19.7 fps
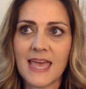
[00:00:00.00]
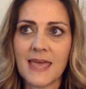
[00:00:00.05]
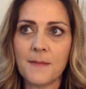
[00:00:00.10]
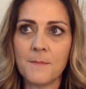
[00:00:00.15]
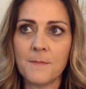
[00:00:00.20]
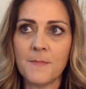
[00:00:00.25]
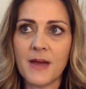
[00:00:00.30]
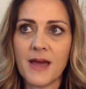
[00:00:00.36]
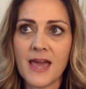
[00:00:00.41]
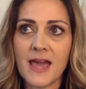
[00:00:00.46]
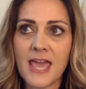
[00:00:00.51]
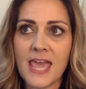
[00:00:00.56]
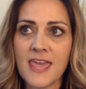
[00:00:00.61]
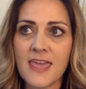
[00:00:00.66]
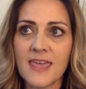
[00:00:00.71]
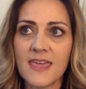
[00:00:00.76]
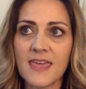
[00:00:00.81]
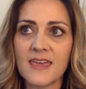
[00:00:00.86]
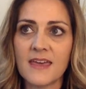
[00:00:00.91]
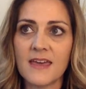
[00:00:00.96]
that
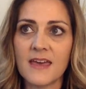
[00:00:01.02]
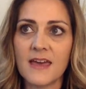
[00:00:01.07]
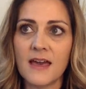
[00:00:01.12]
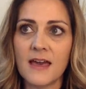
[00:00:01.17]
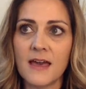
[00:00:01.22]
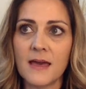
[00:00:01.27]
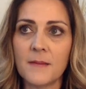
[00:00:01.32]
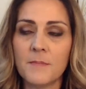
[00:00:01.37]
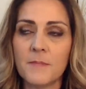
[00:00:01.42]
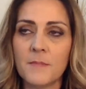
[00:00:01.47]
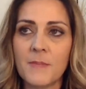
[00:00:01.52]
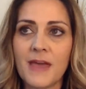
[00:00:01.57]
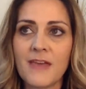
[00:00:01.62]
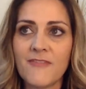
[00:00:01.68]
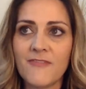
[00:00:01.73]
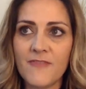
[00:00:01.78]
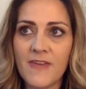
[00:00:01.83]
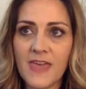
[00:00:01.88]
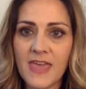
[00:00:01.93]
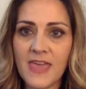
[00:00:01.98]
my
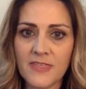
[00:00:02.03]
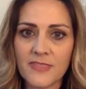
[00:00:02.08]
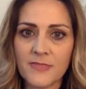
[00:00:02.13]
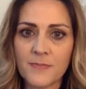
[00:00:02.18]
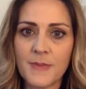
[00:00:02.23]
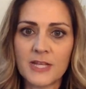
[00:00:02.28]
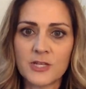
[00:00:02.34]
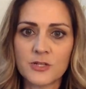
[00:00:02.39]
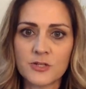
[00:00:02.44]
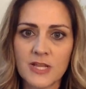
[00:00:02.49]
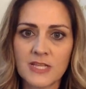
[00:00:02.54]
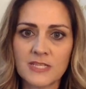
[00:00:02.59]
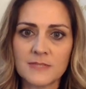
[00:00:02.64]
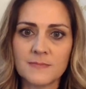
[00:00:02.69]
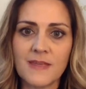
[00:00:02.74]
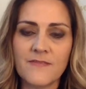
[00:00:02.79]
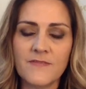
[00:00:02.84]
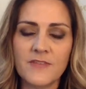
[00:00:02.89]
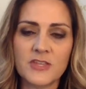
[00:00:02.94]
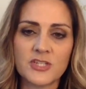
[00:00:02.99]
faith, my trust,
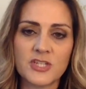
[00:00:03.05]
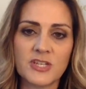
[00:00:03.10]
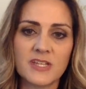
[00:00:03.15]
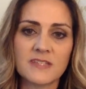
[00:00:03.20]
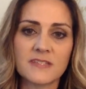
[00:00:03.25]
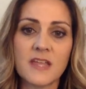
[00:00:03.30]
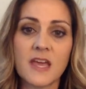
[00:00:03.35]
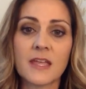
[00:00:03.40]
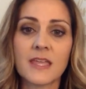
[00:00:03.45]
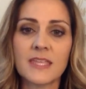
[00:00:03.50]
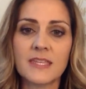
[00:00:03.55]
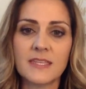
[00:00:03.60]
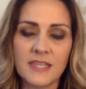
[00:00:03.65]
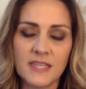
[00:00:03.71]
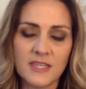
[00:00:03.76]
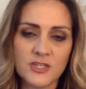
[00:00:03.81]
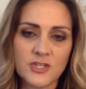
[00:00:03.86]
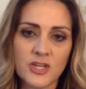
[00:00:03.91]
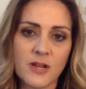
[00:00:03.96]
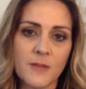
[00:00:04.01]
my vision is not
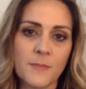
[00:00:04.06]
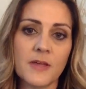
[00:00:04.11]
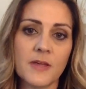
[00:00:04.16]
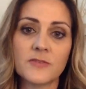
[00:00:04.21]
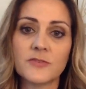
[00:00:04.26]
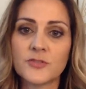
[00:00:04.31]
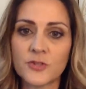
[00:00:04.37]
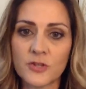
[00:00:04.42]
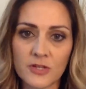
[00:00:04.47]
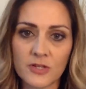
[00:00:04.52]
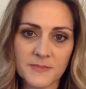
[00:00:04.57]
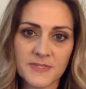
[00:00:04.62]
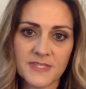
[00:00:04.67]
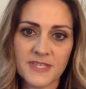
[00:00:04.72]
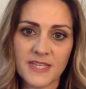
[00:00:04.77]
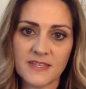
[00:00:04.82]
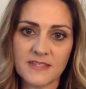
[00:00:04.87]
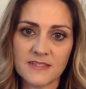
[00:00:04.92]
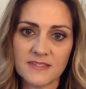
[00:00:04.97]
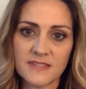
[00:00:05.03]
contingent upon
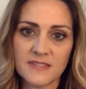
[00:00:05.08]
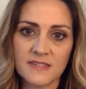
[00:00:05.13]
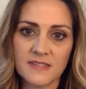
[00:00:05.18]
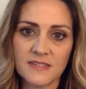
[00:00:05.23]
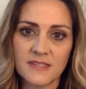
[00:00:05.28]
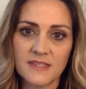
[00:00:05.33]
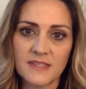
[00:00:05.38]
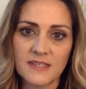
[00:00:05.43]
circumstance.